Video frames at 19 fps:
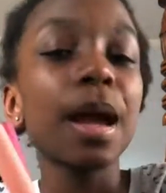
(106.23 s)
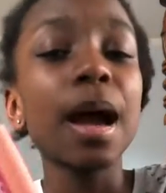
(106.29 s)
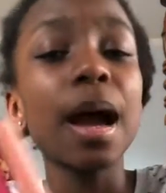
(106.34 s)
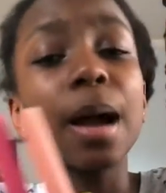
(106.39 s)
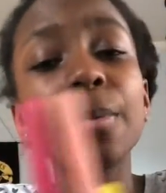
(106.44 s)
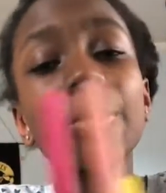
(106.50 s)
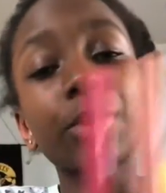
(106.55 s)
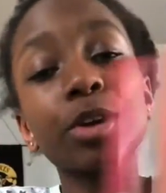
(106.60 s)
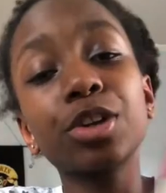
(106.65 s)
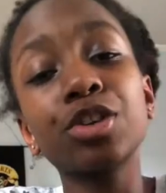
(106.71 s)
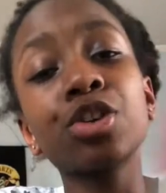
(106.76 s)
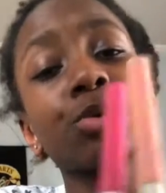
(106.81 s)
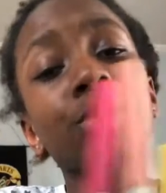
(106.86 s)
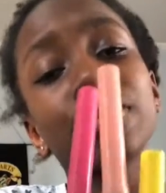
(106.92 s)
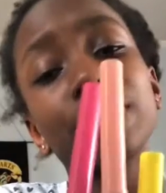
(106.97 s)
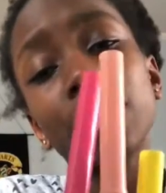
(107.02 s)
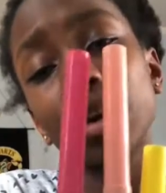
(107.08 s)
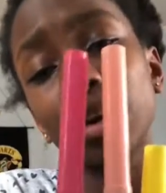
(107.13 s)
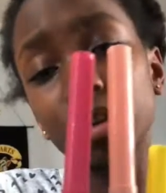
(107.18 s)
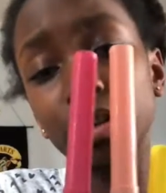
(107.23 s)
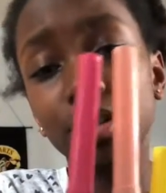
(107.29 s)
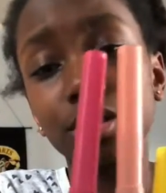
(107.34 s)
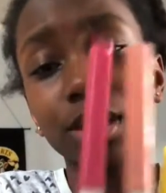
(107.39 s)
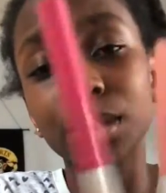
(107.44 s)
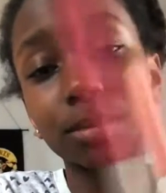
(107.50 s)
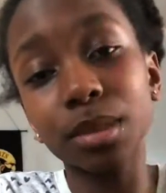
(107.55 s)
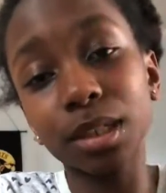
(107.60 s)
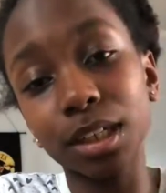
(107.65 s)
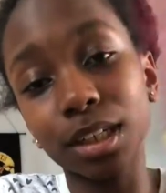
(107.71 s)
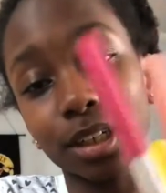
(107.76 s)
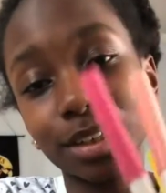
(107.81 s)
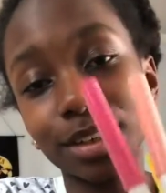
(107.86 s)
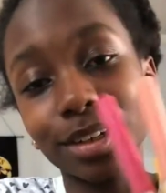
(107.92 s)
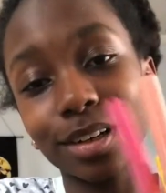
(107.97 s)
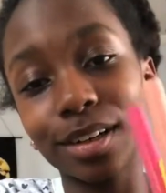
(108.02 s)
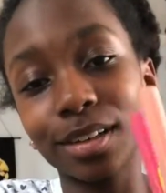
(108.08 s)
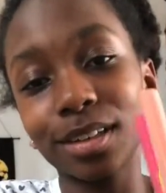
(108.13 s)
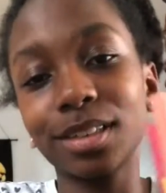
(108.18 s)
I'm pretty sure we've all used them in
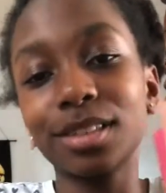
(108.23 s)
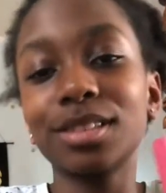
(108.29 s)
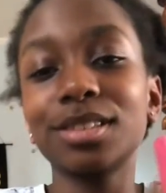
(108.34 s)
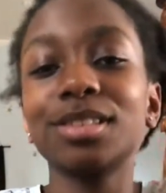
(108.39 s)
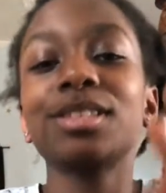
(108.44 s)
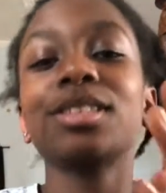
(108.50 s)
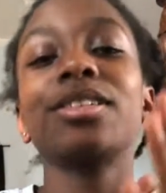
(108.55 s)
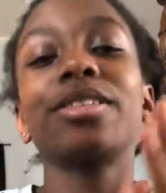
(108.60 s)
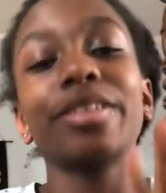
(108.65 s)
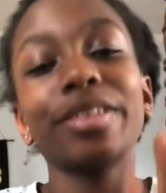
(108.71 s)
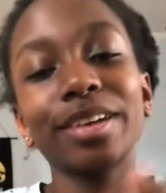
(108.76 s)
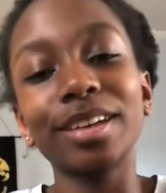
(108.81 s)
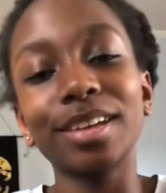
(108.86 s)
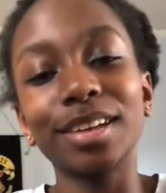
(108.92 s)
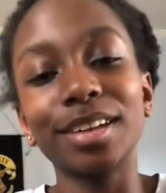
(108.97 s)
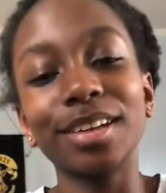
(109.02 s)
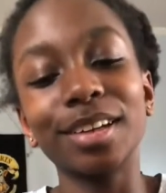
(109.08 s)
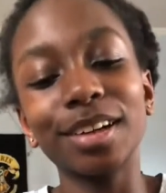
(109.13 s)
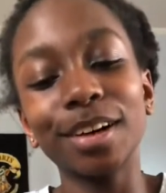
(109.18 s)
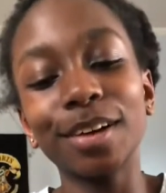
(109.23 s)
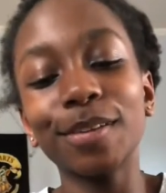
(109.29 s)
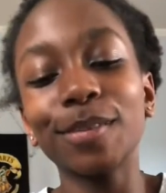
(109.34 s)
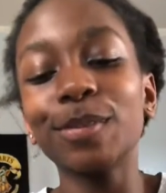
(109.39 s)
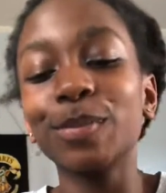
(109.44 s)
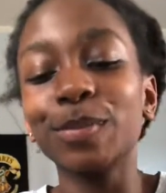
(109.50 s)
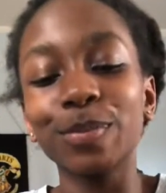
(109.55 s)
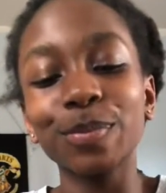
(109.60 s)
kindergarten, so you know.